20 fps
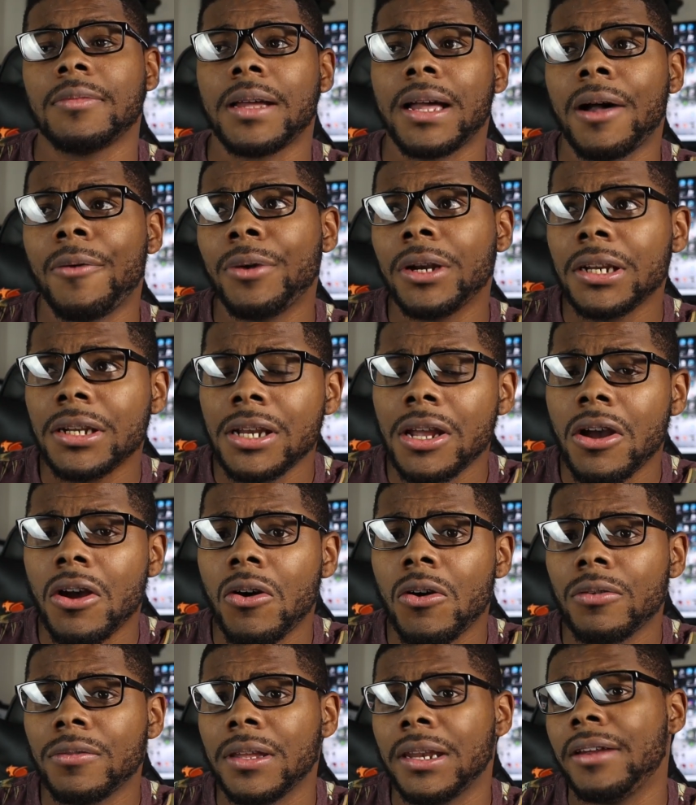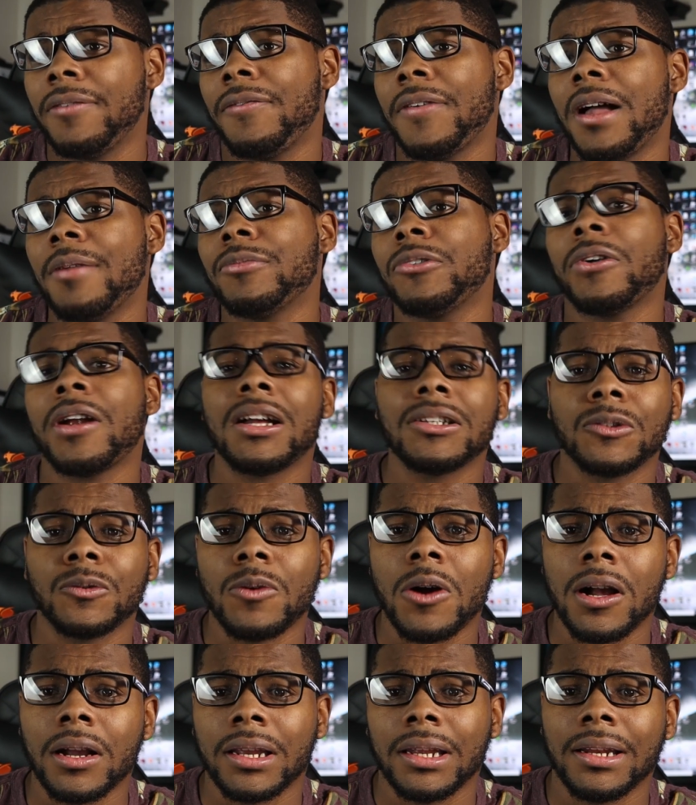I want to know that if I'm crouch
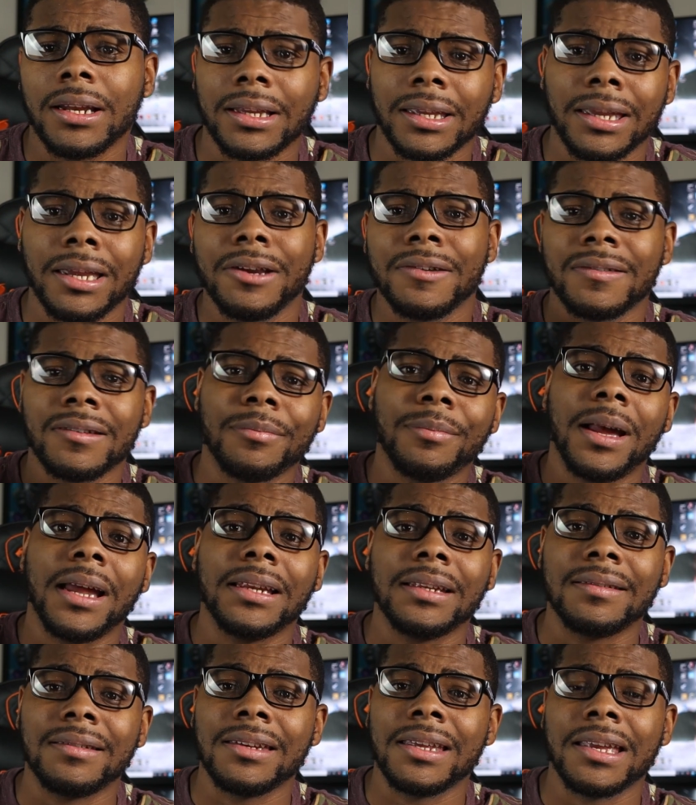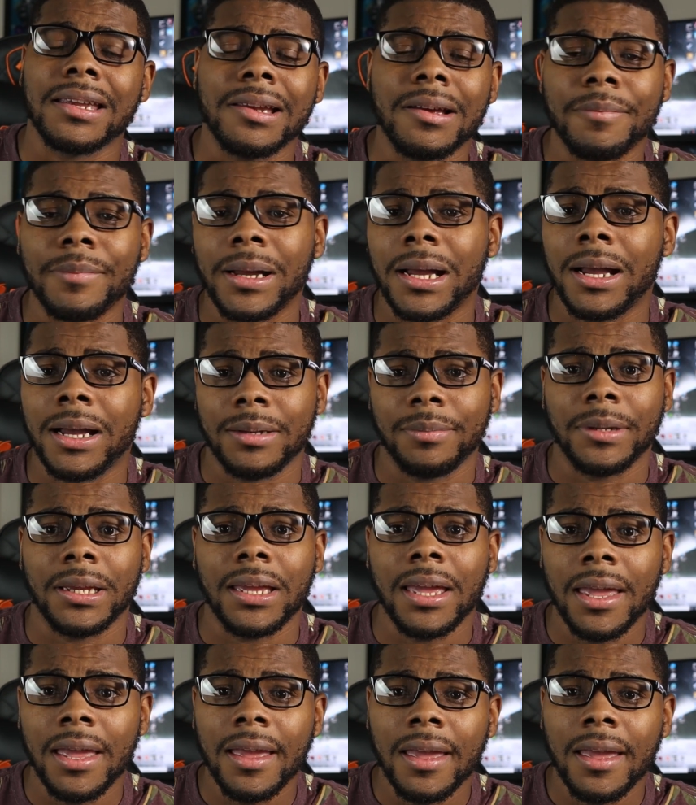walking, I can hear somebody sneaking up behind me.